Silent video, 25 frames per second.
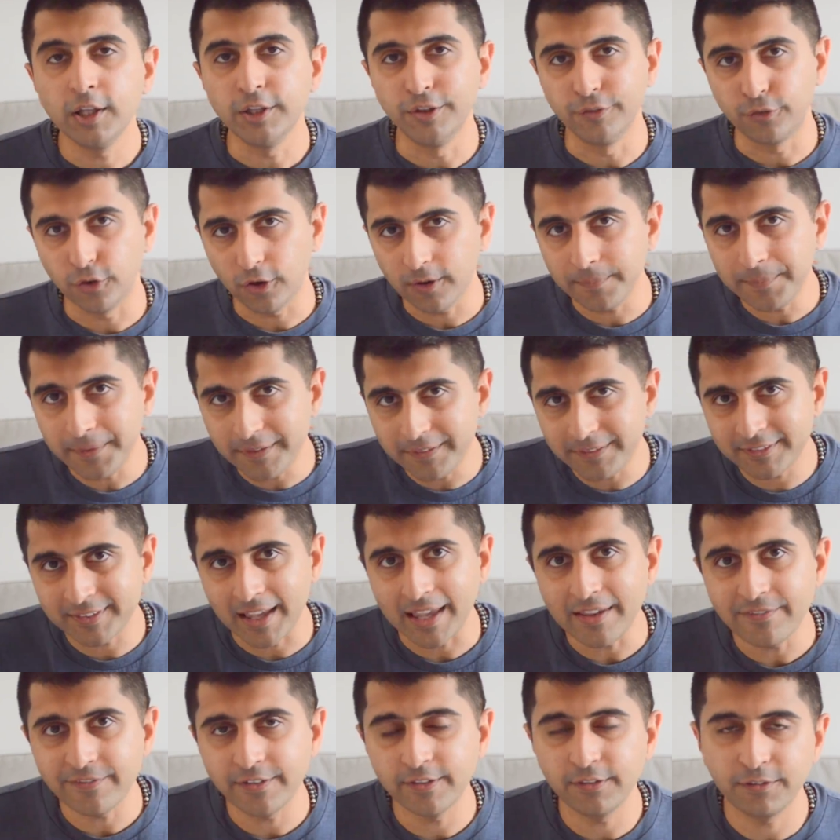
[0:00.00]
You've got to be
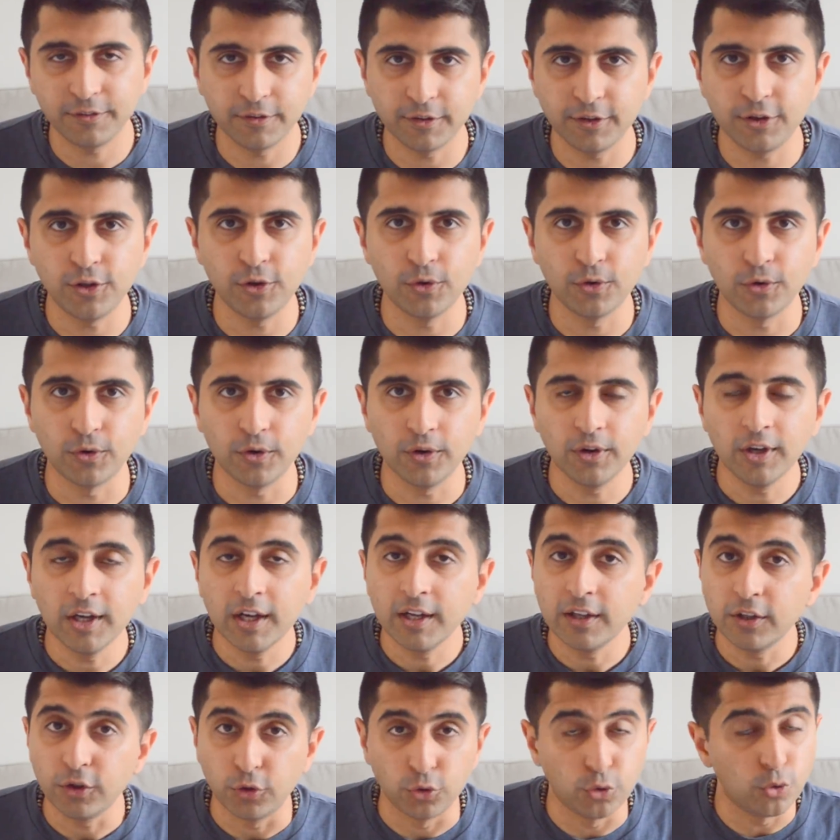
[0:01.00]
safe and secure.
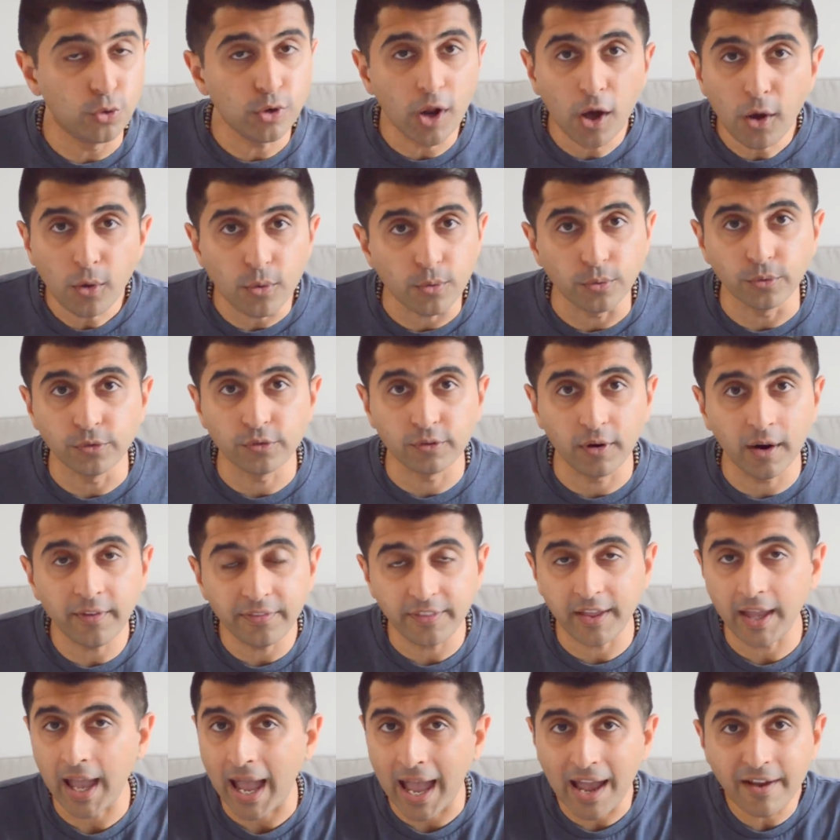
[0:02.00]
Who knows, right?
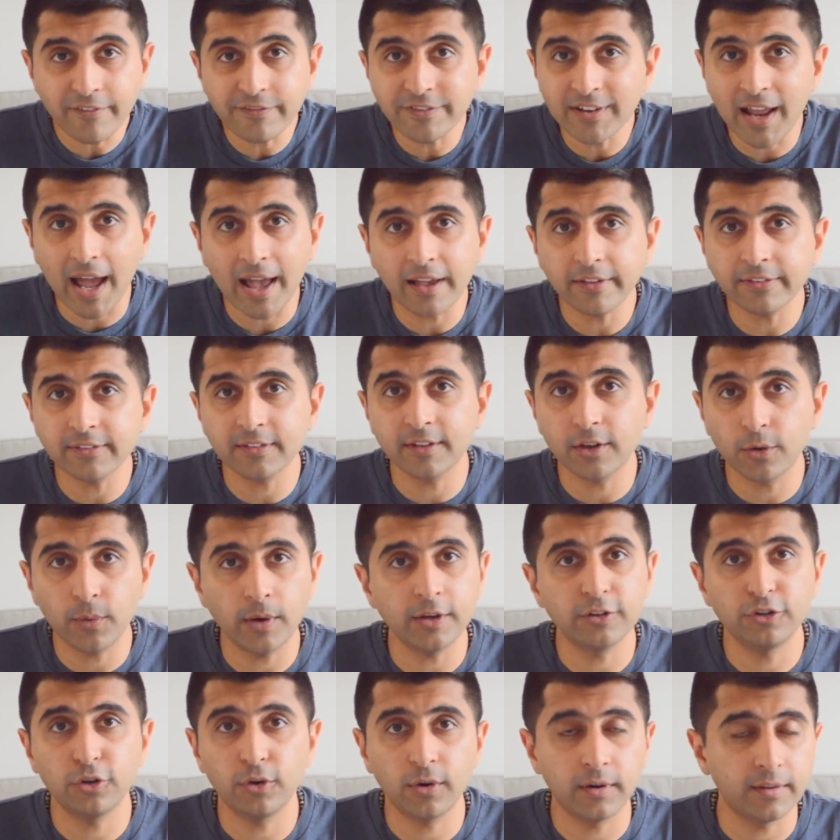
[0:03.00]
They have to ask a
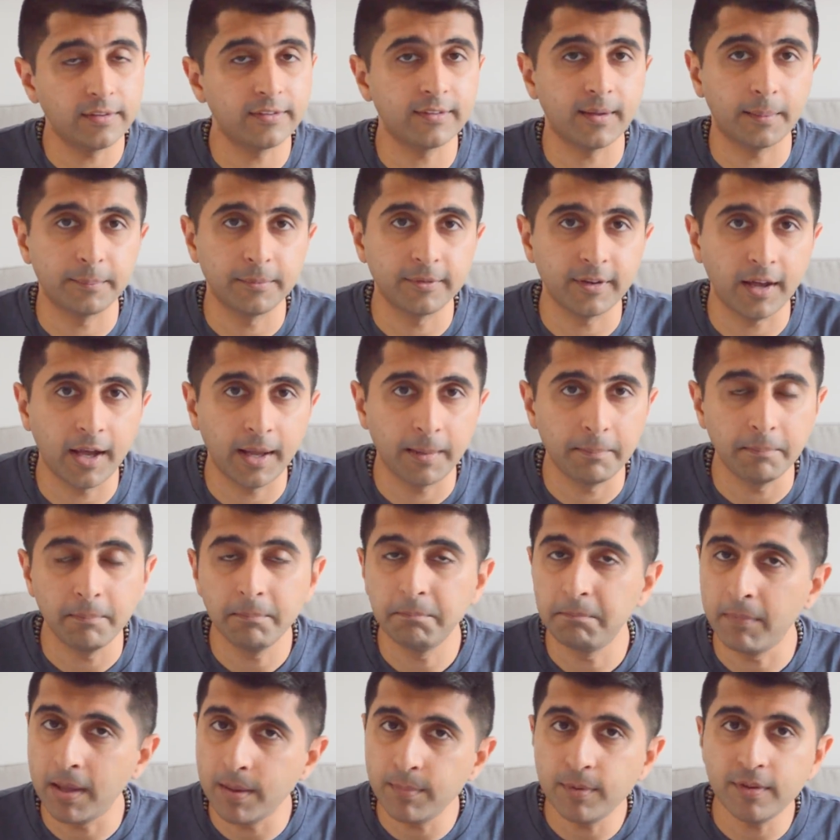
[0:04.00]
question on it sometime.
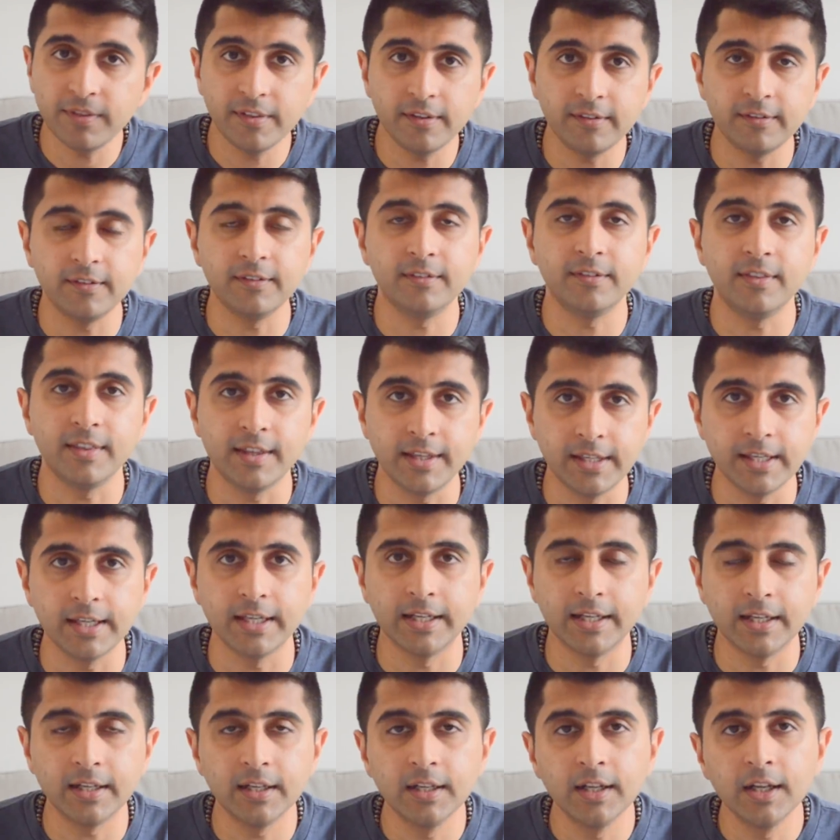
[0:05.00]
Maybe this is the
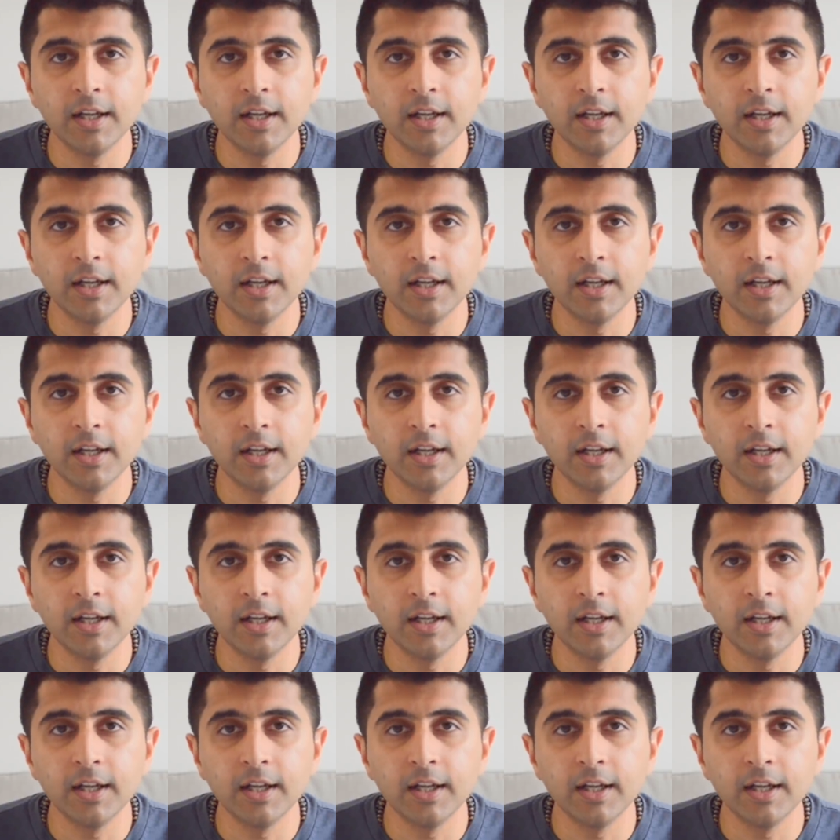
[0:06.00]
year.